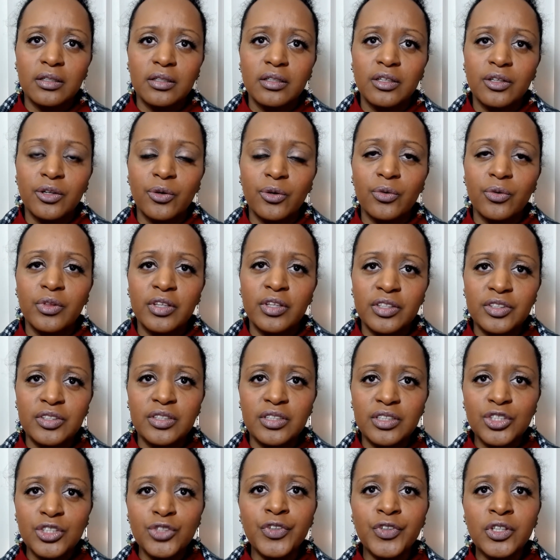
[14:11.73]

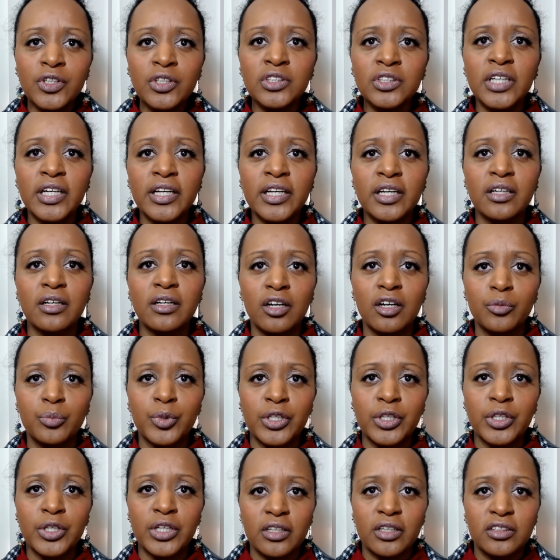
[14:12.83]
this feels like an
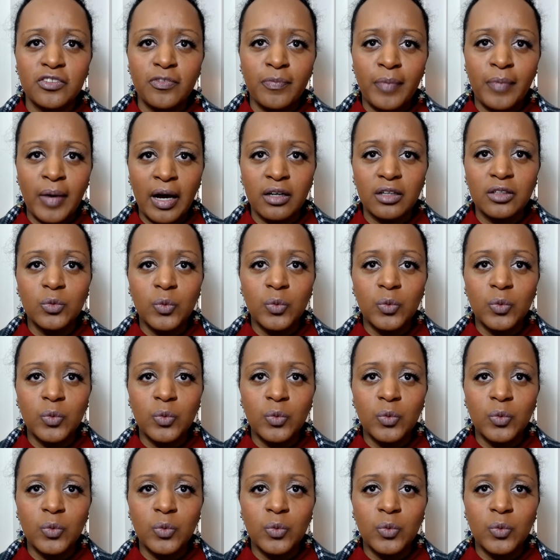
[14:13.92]
unproductive pattern.